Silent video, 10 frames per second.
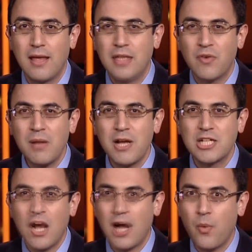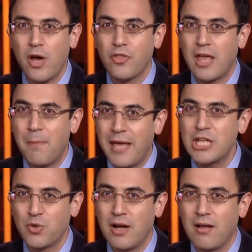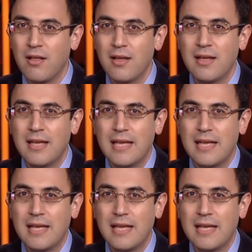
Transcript: What's great about Jack Conway on the campaign trail